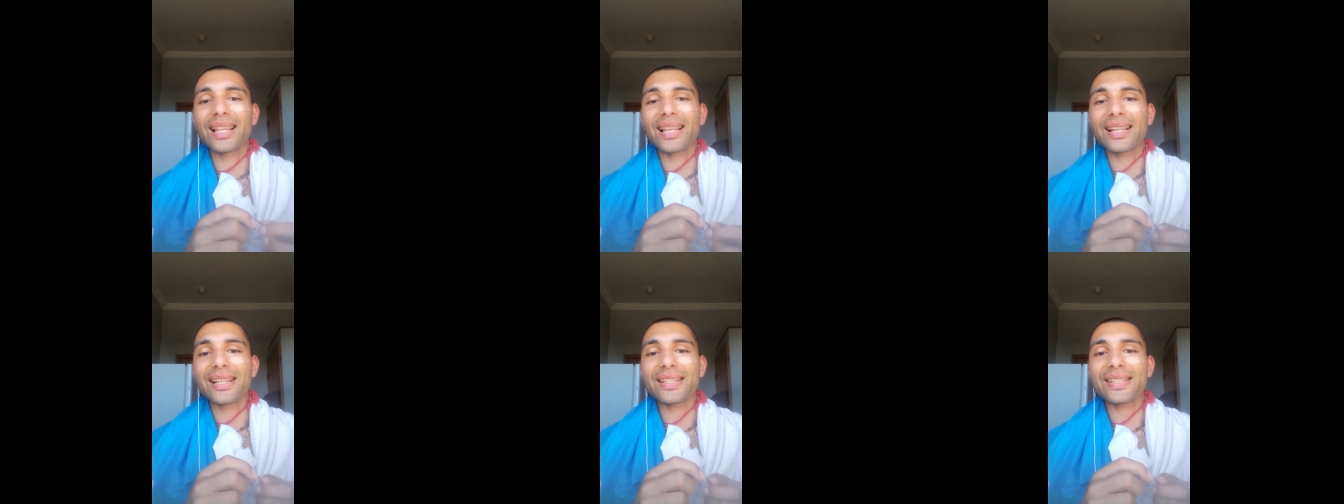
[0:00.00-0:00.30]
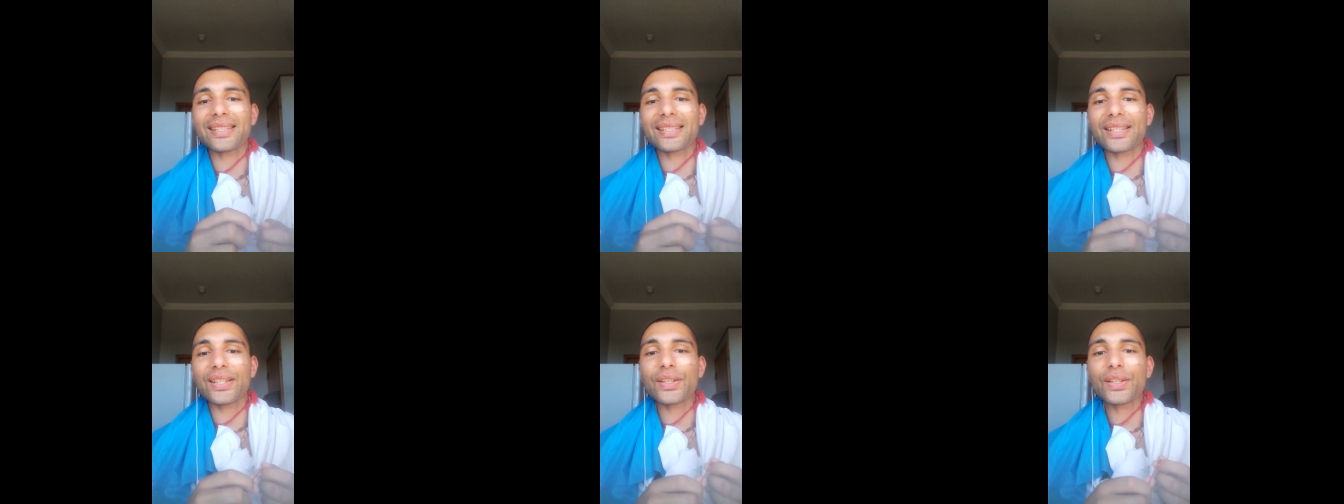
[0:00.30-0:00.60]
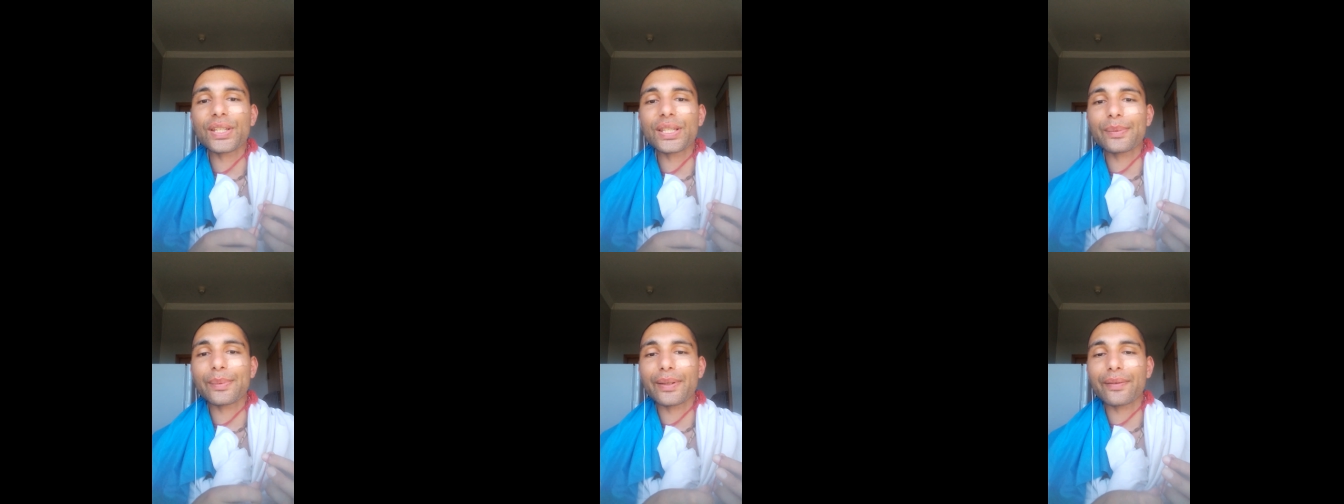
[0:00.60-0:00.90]

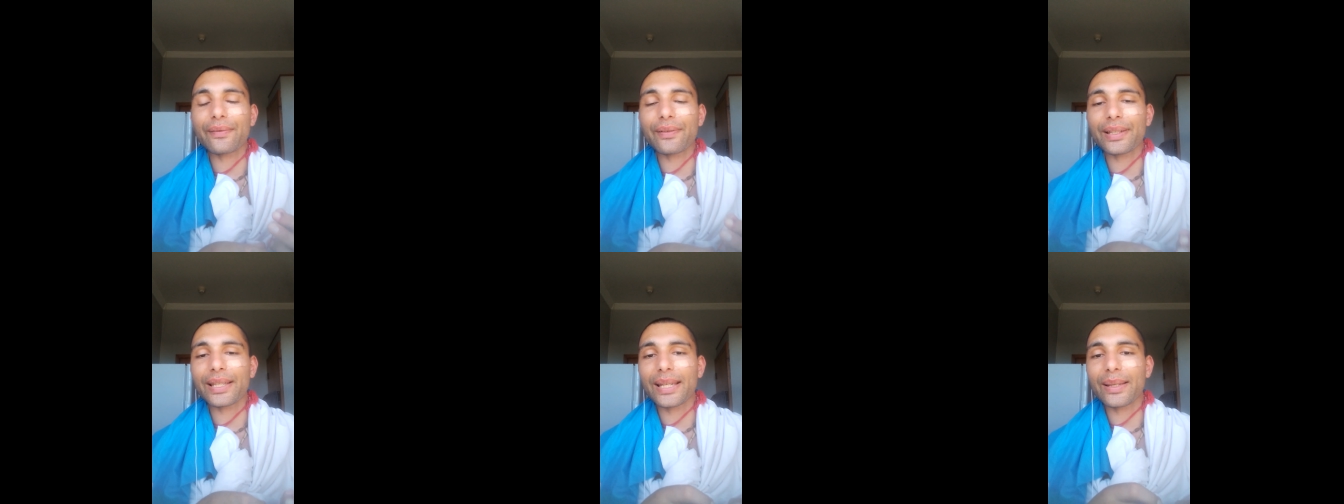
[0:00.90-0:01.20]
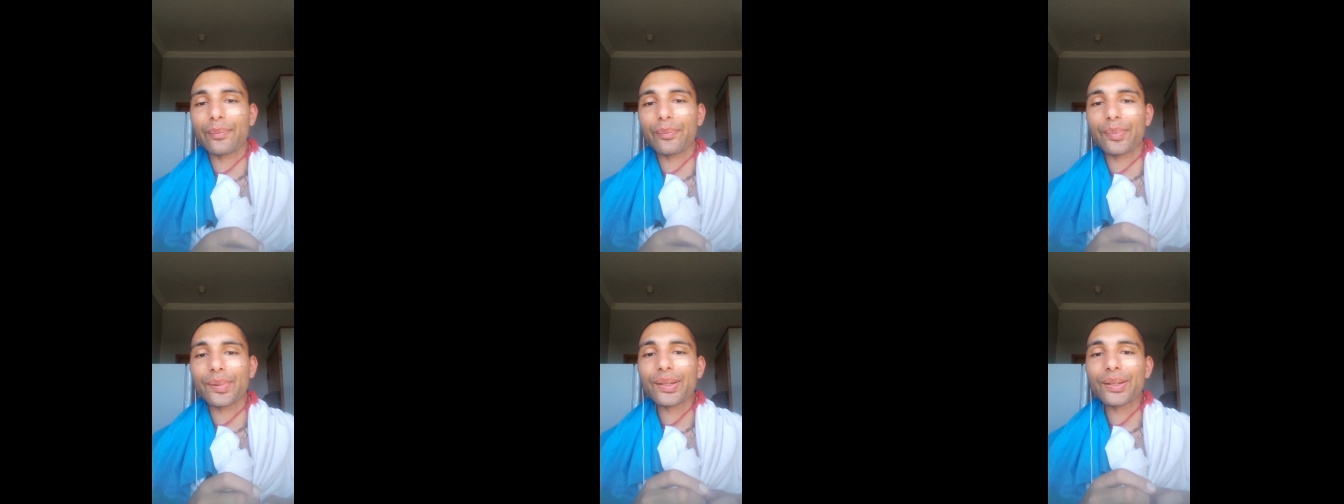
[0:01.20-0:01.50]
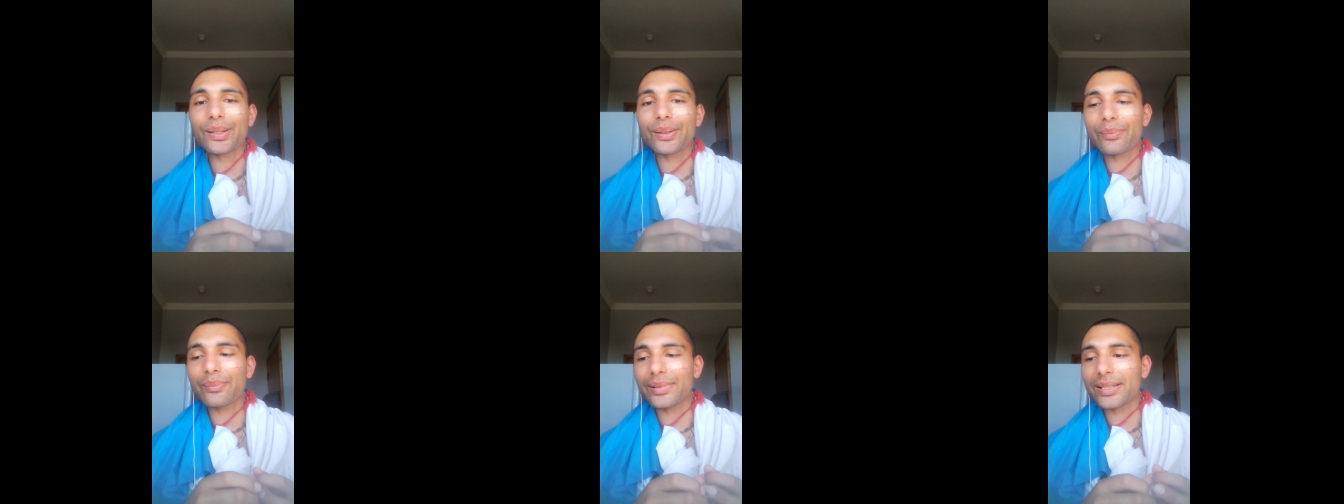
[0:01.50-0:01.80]
Excuse me for that
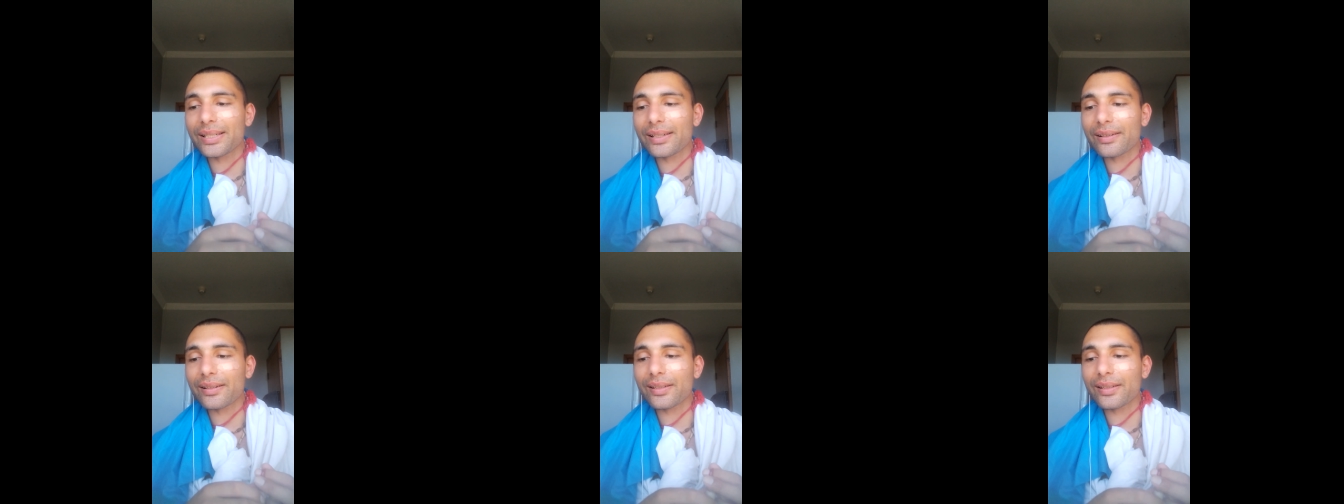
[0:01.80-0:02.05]
burp, dear